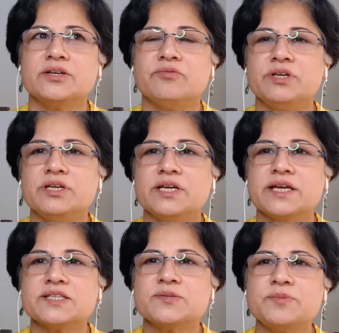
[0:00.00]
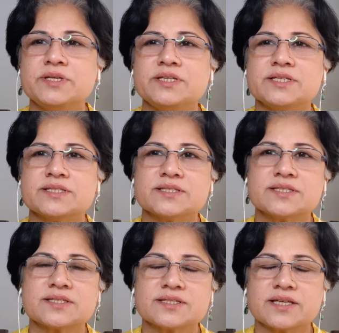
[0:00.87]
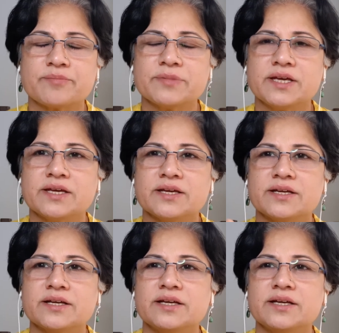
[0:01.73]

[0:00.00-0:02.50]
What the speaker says: we experience something